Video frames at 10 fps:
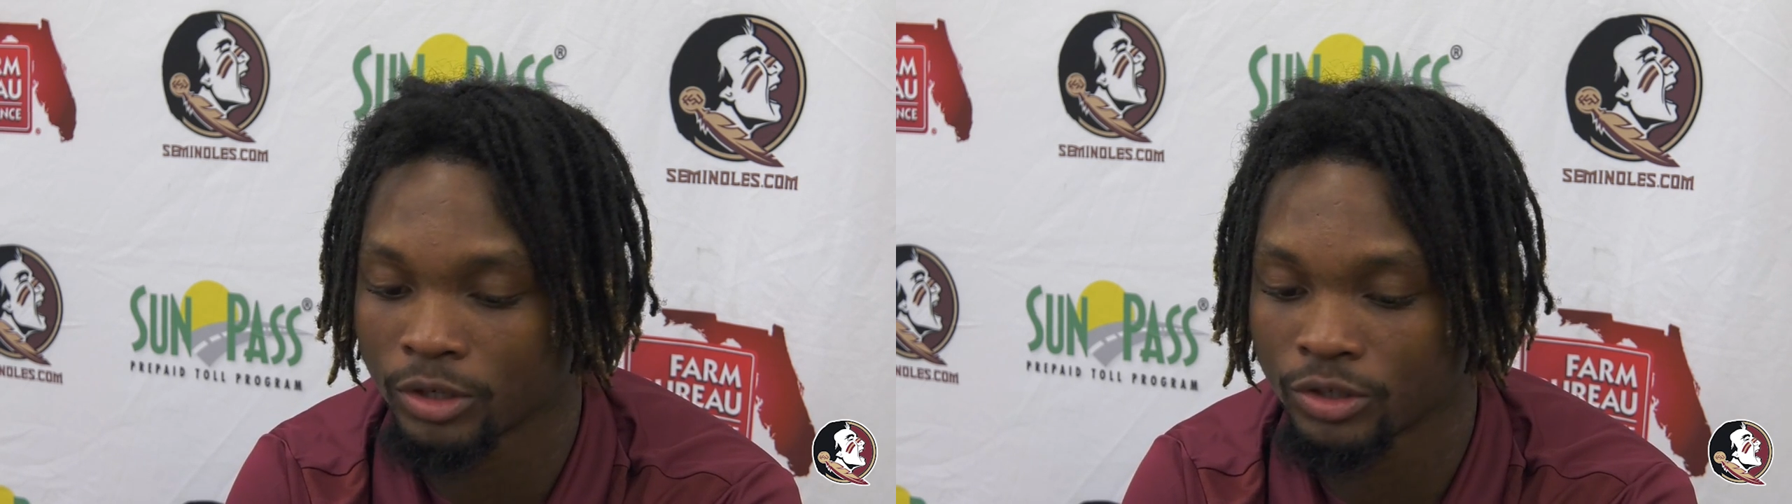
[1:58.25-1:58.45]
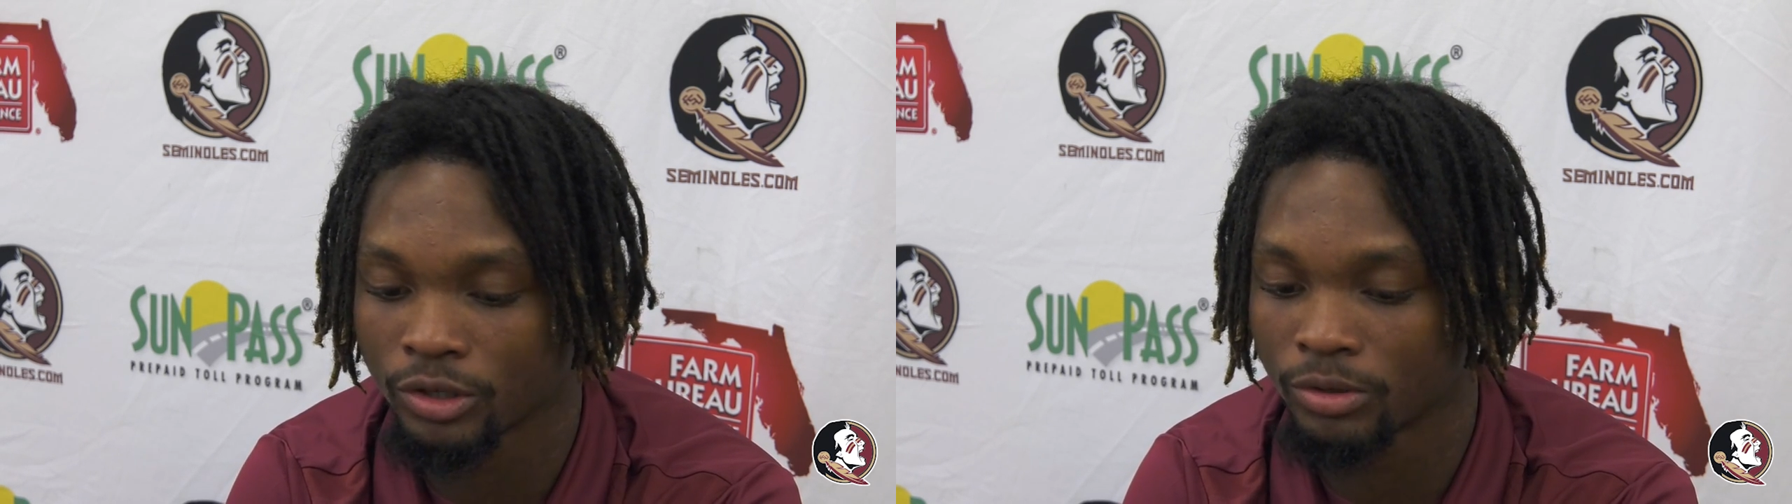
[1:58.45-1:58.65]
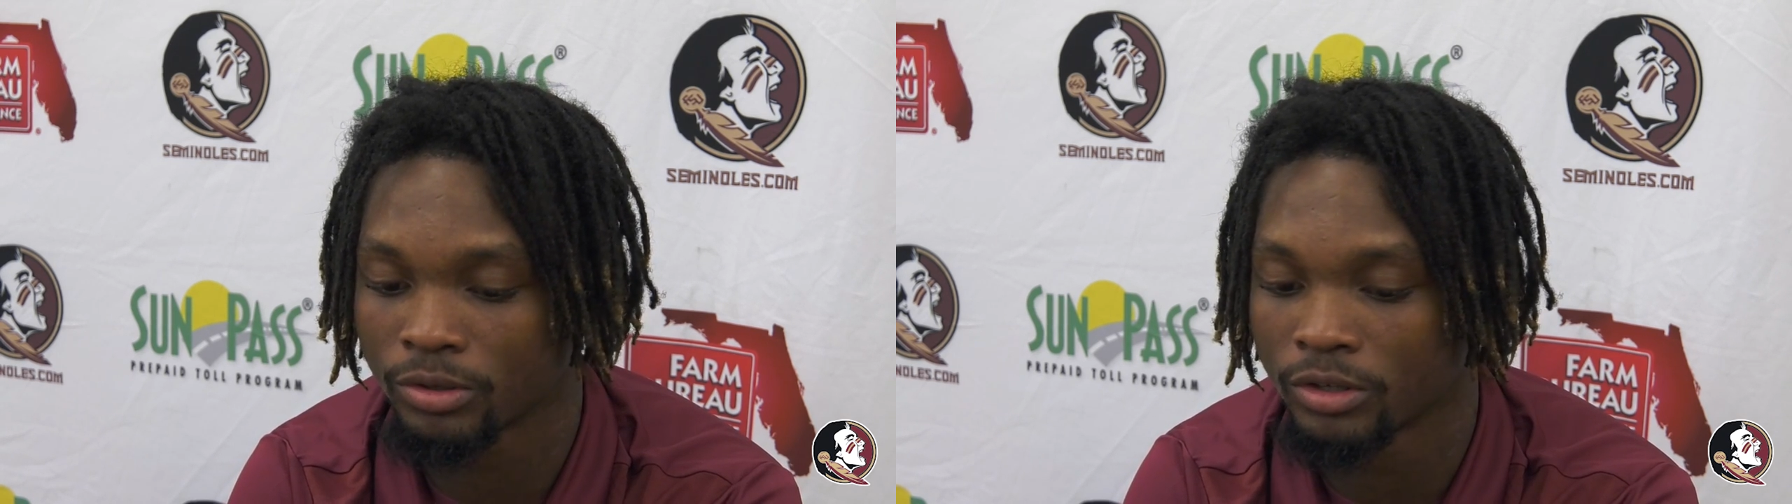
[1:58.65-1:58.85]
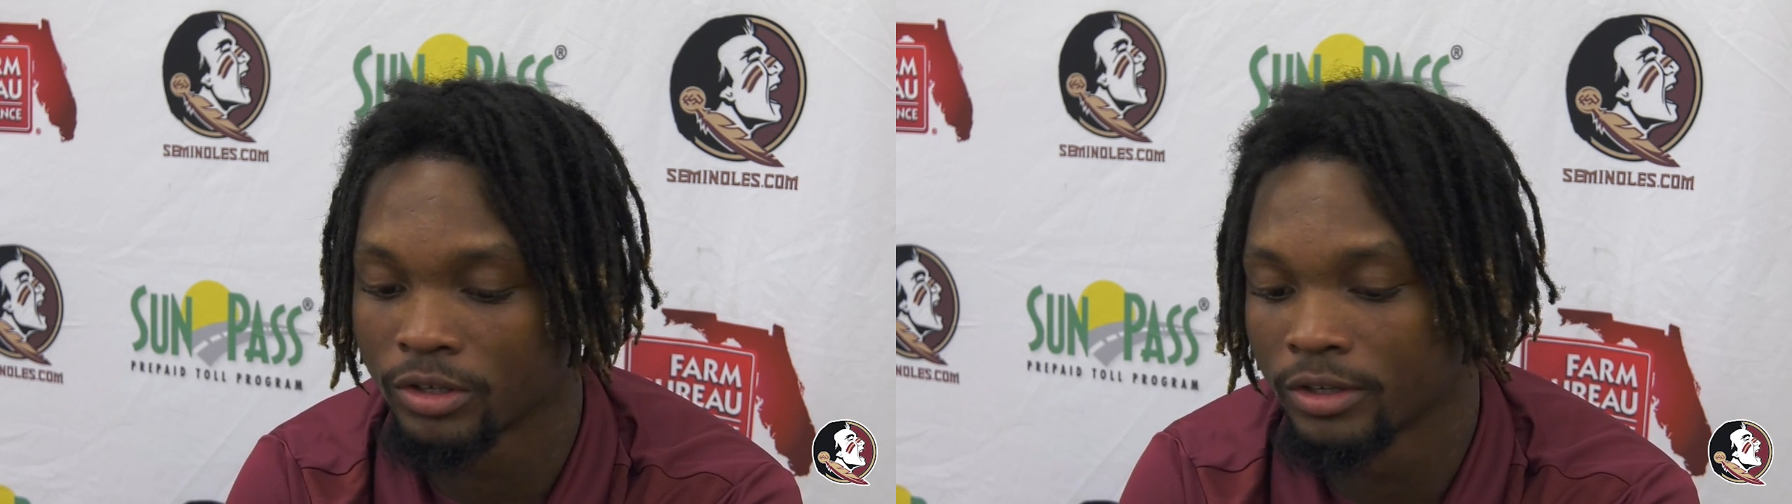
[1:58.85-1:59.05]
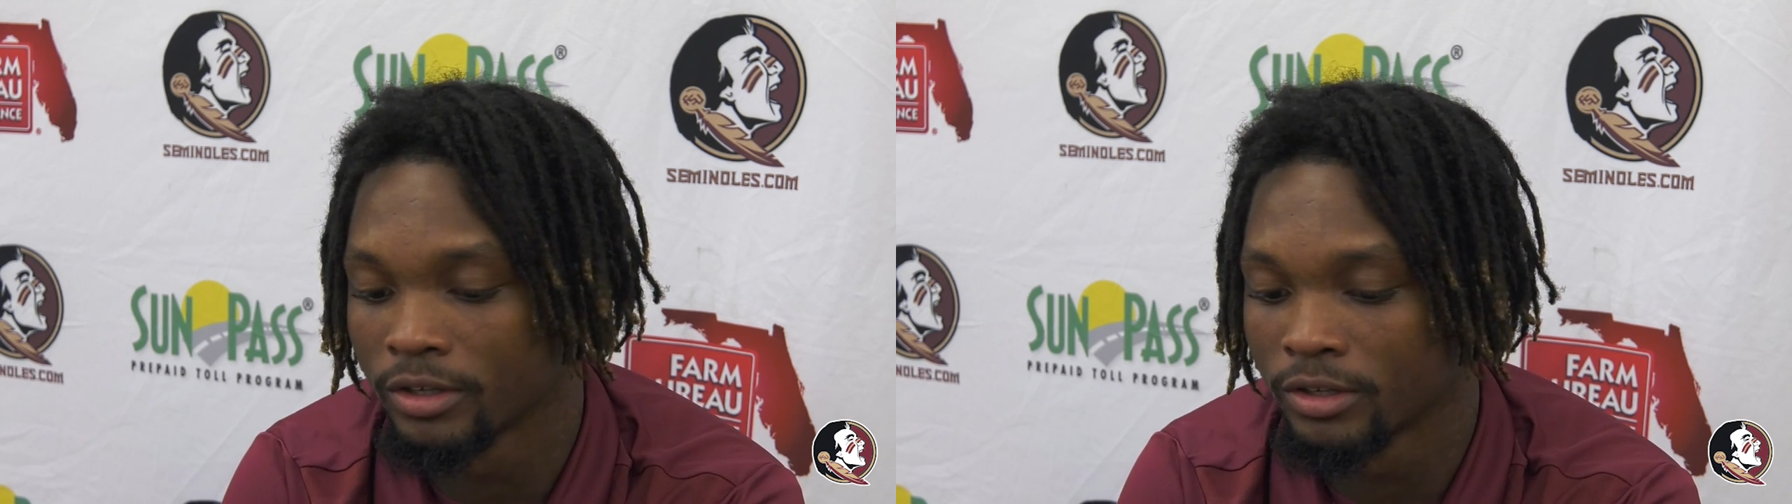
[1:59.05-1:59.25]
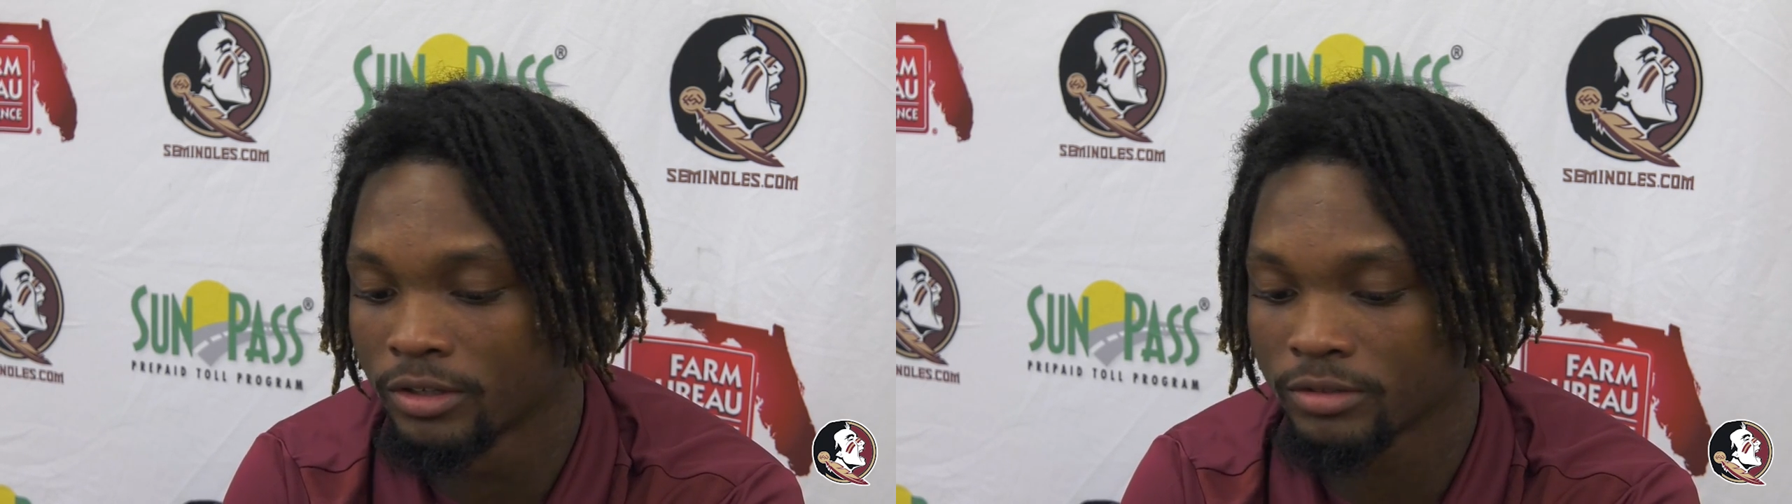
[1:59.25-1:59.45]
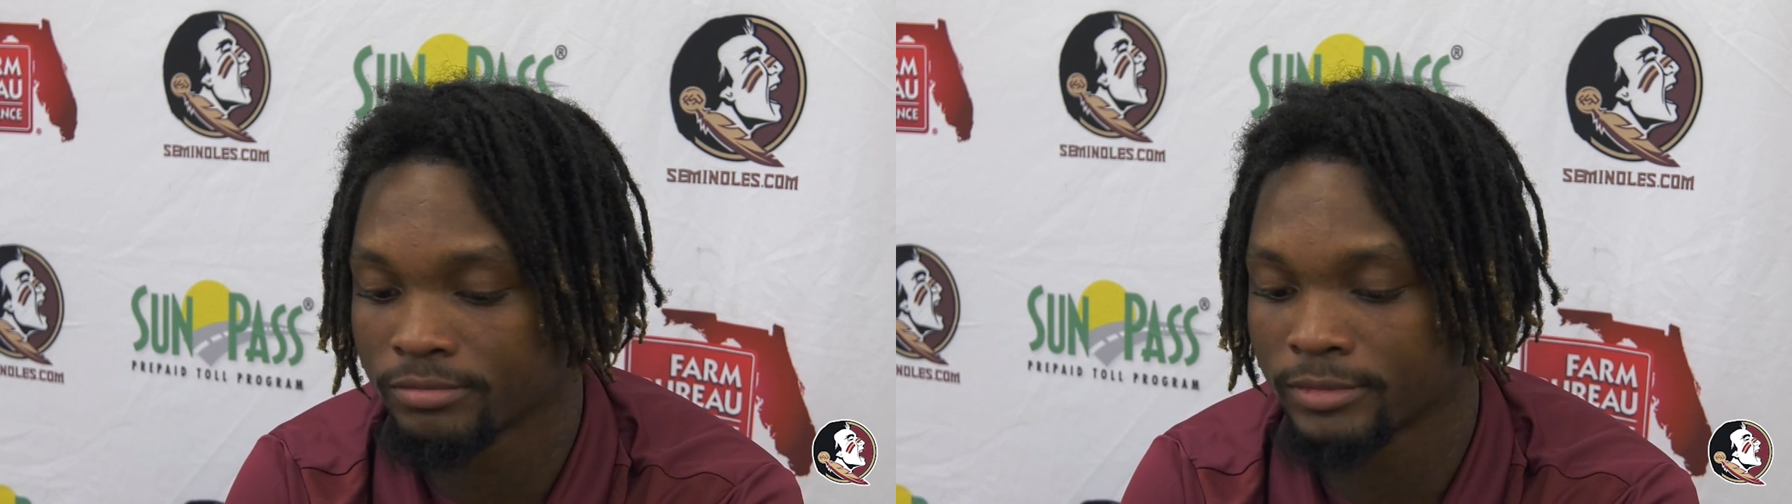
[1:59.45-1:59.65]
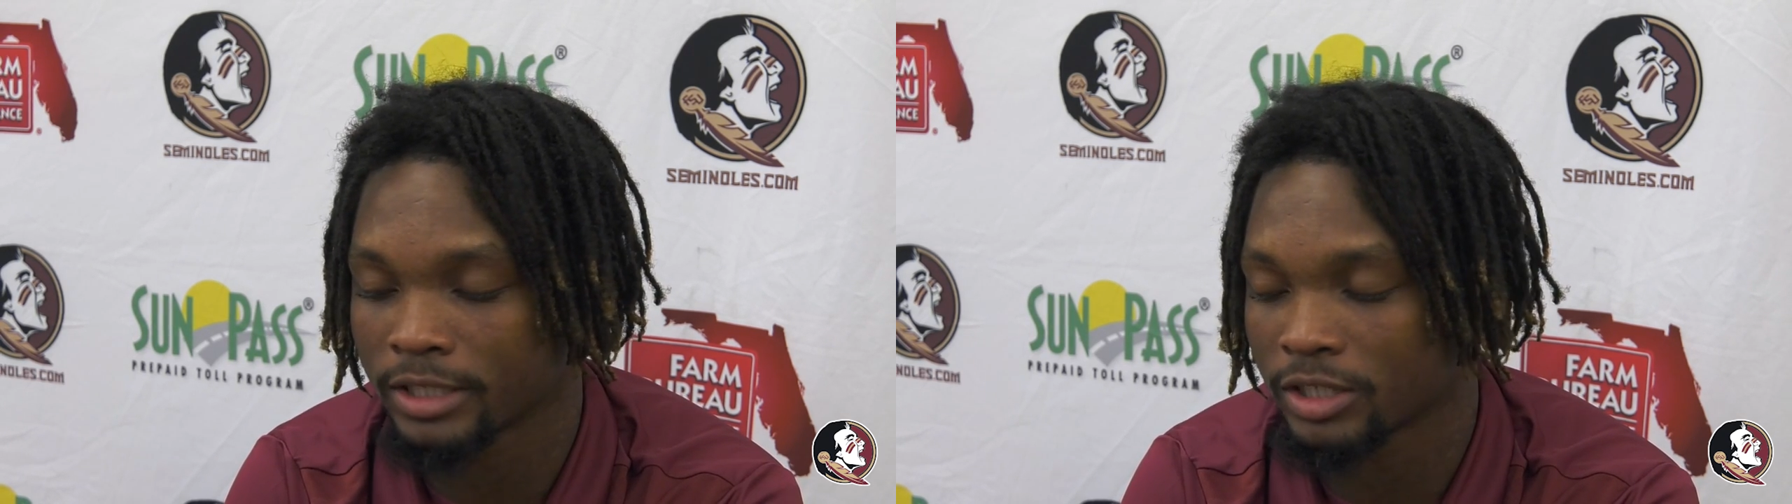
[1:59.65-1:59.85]
So
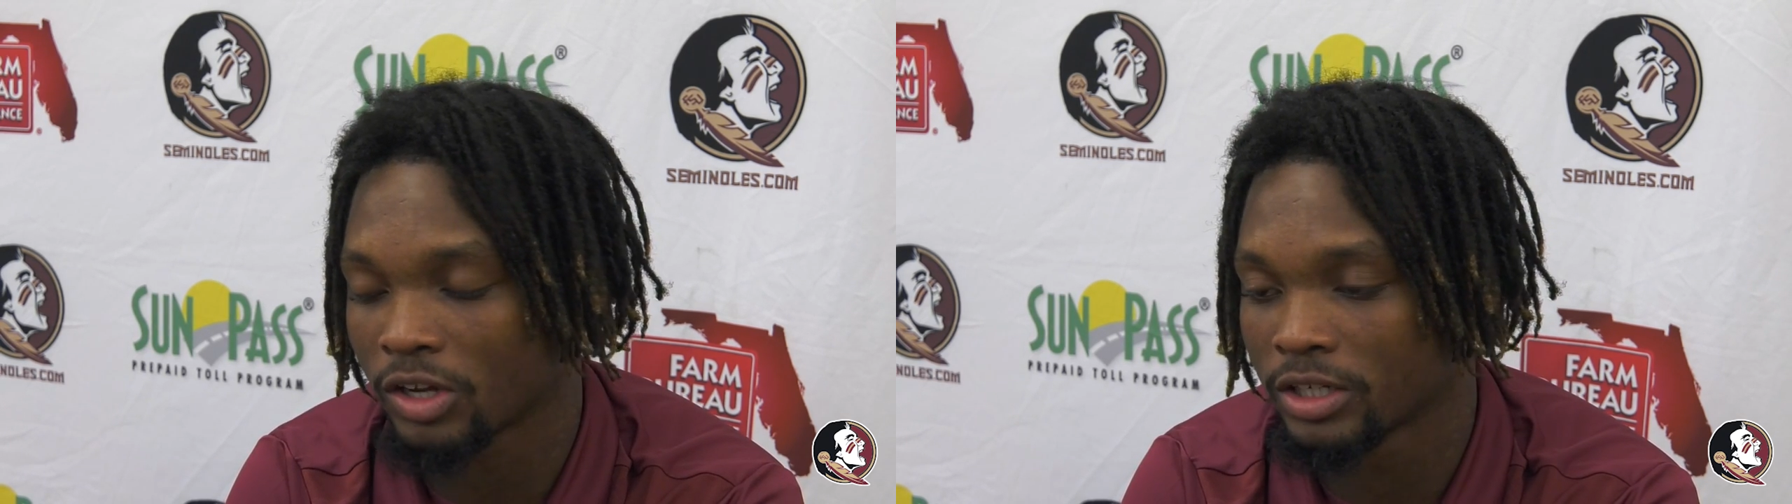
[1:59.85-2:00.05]
that's all